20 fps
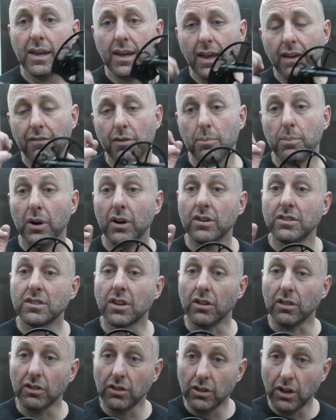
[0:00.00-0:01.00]
If a bow's
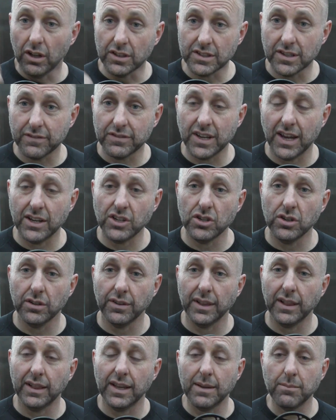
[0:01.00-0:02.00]
got lots of tension
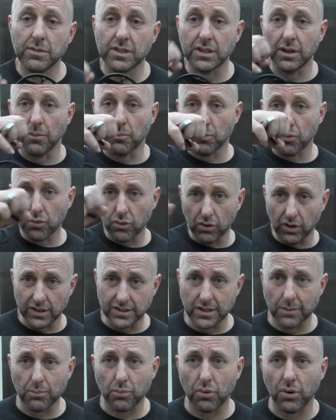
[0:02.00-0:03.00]
on the limbs, so
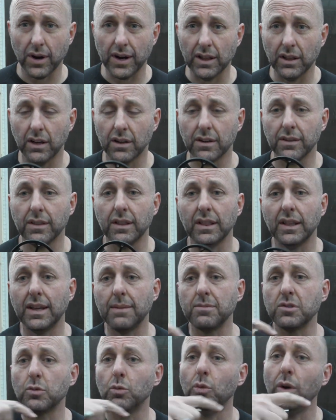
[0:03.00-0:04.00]
lots of preload on the
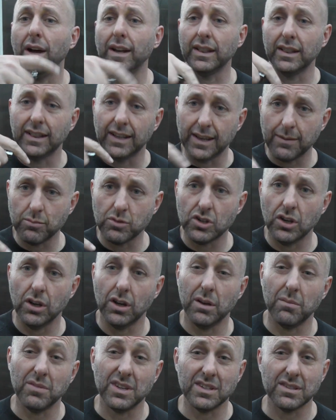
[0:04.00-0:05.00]
limbs, one limb
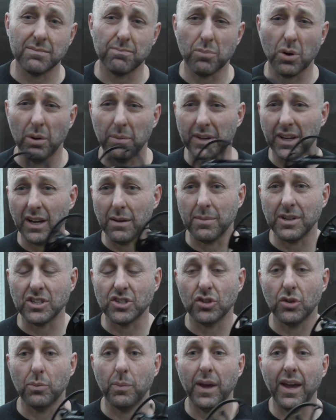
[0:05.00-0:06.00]
term is probably going to be
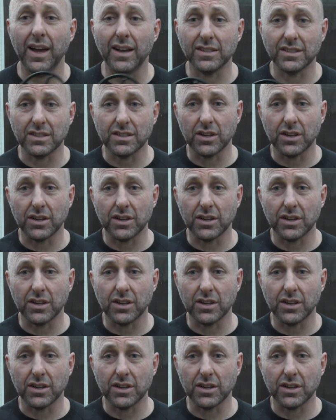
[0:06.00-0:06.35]
2 pounds.